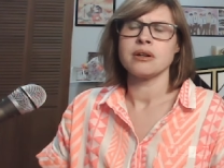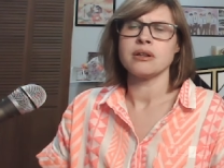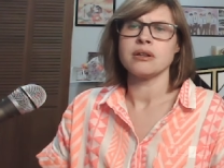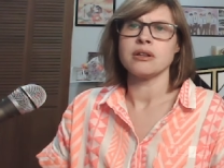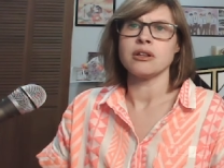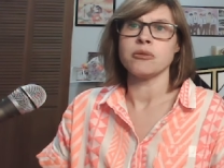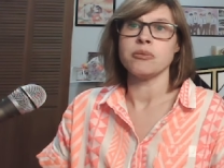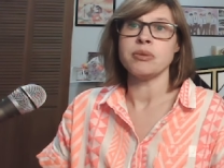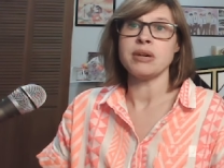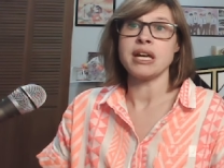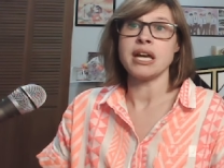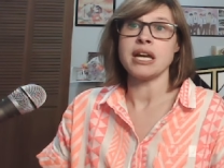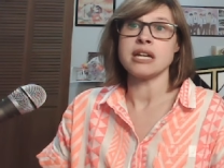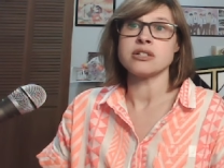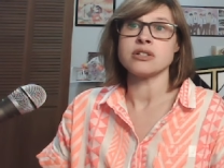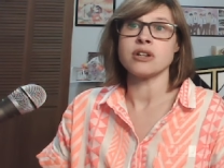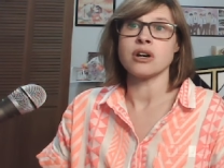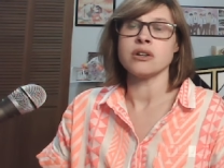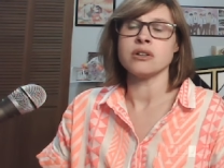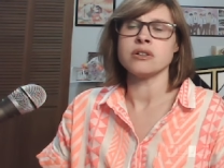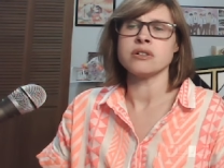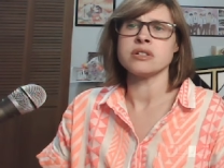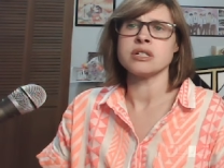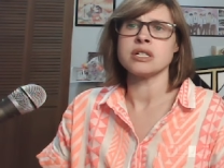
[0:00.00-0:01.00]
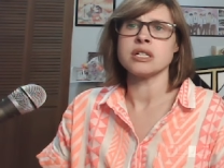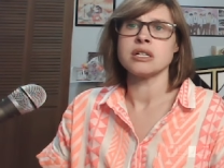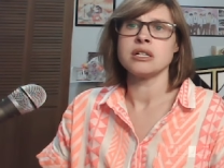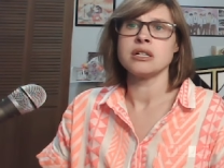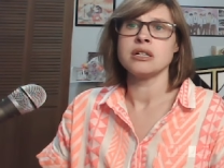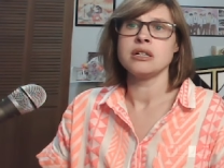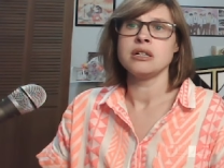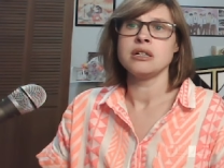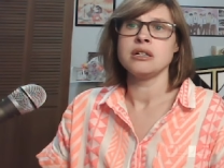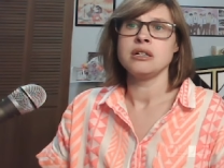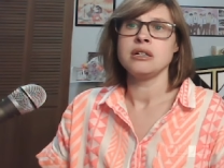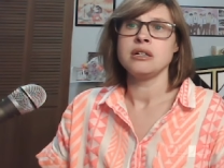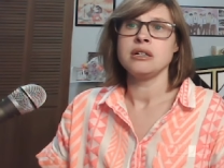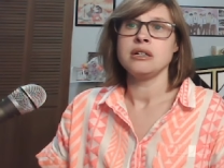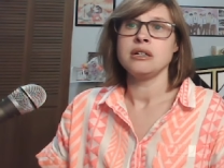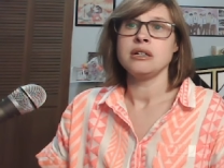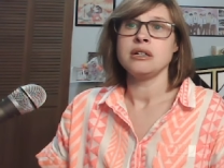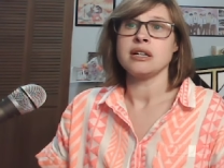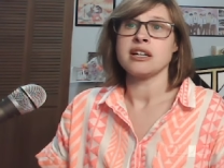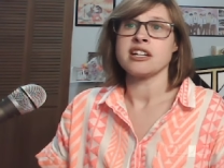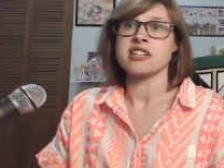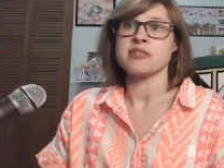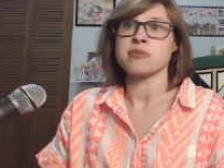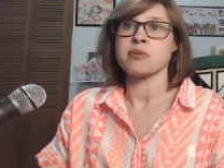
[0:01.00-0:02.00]
Lo Binghe turned,
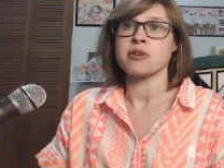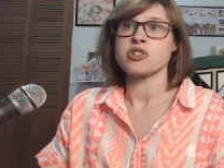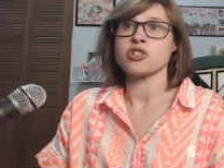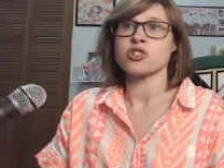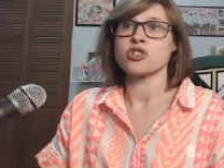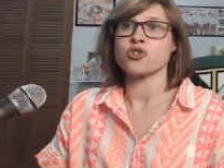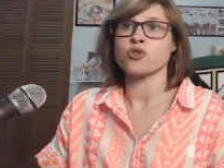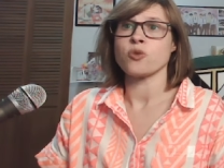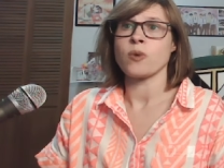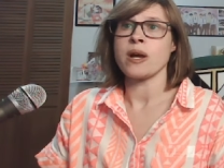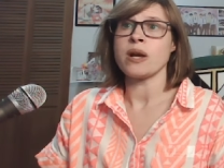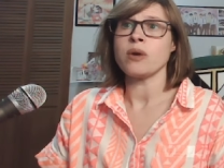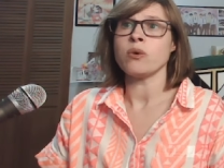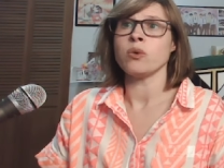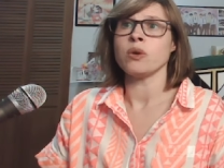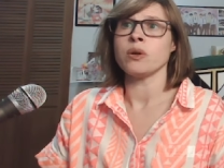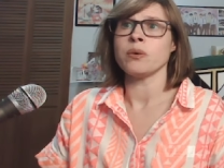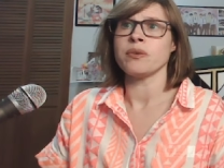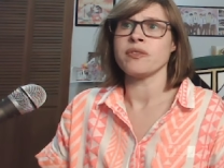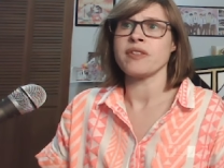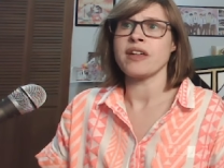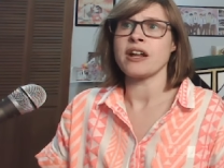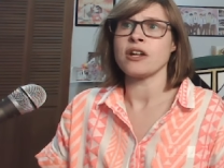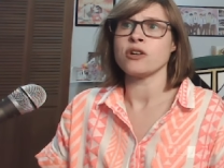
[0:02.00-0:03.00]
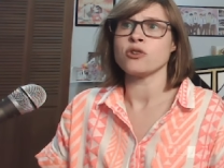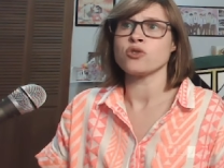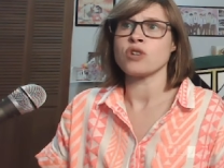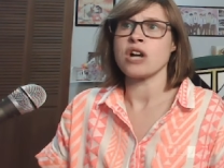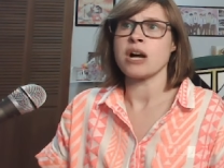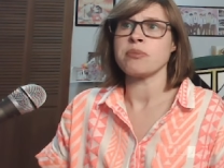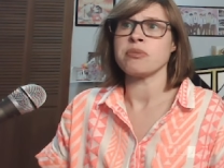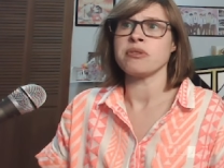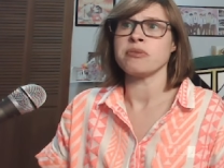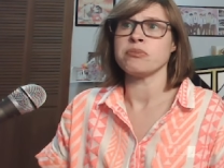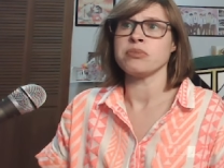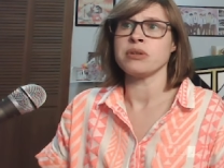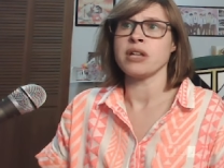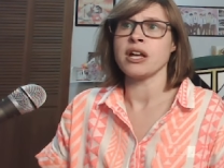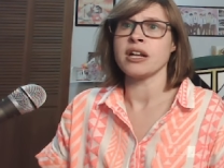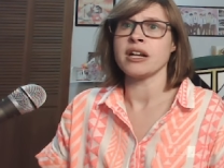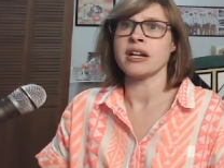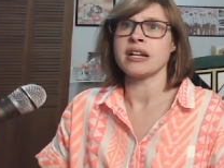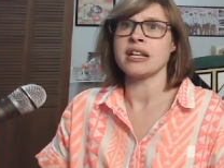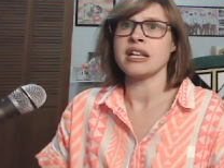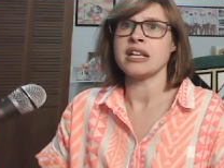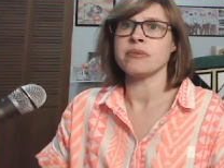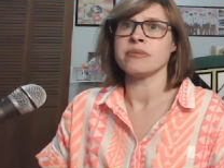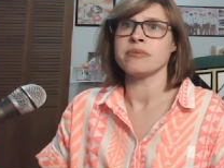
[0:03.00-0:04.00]
expression tranquil and without a drop of blood
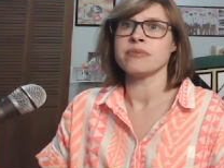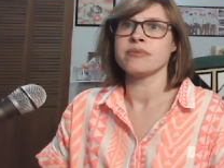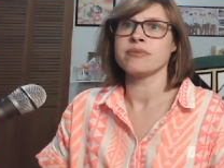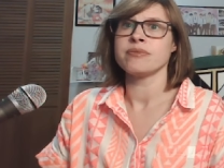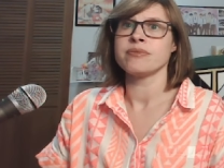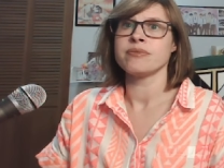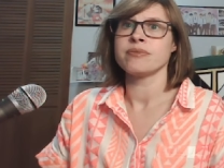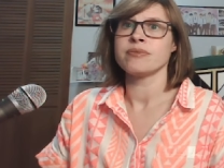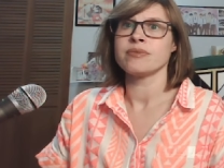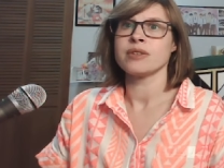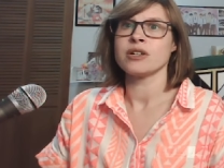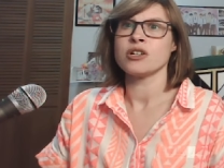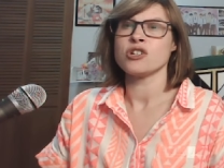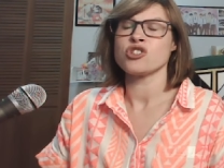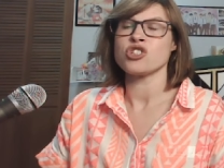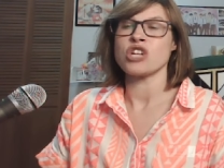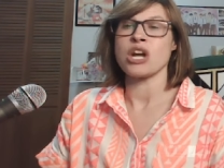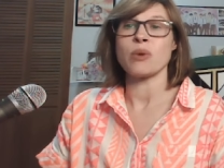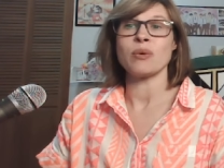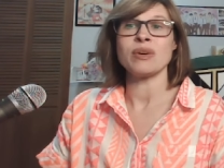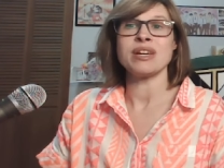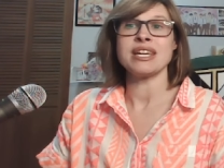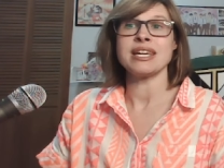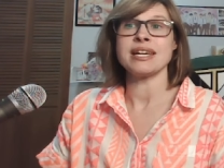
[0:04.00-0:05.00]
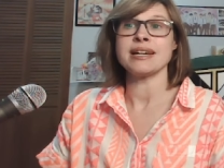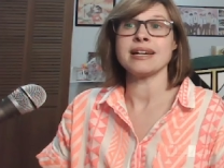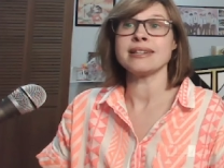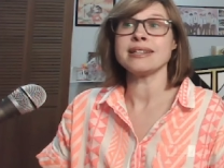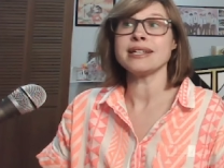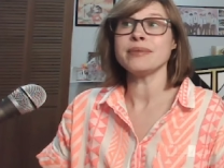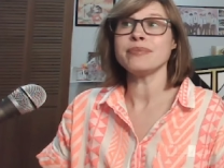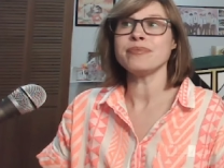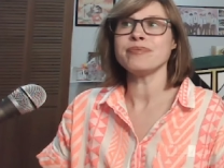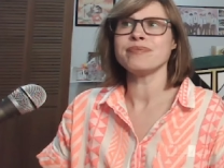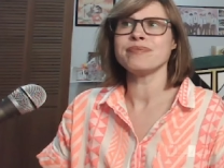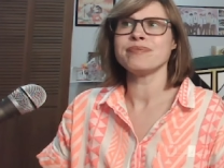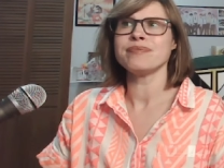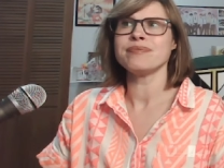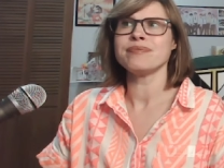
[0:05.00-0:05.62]
on him. Shall we kill him?